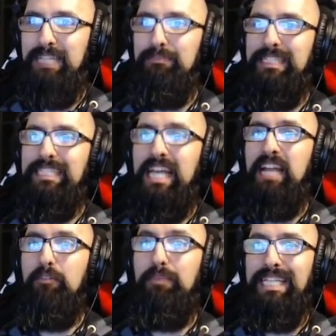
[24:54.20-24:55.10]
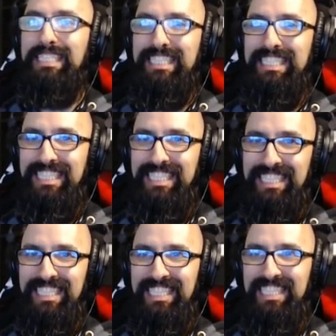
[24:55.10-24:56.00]
sleep is a son of a bitch.
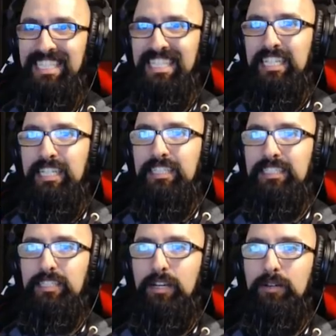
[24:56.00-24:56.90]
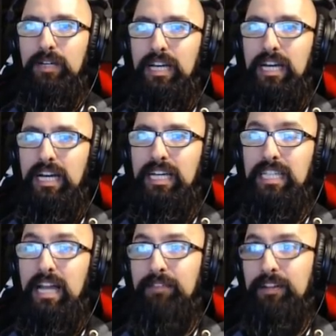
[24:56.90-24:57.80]
So,
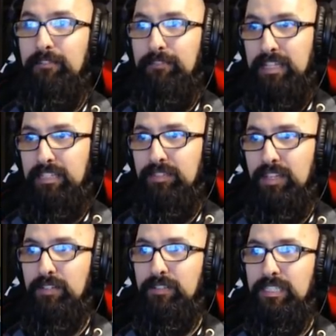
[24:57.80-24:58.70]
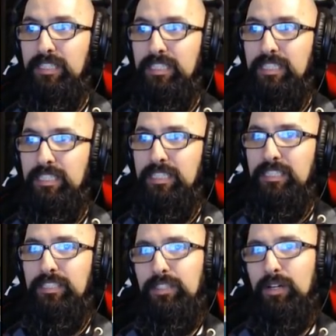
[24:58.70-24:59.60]
uh, not very effective though.
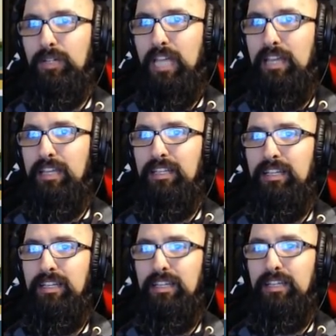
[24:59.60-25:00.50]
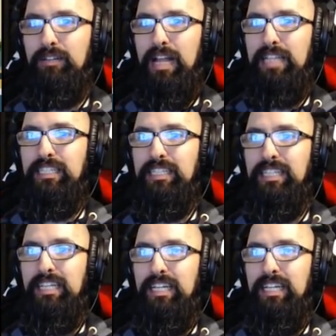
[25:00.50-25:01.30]
So, okay, granted,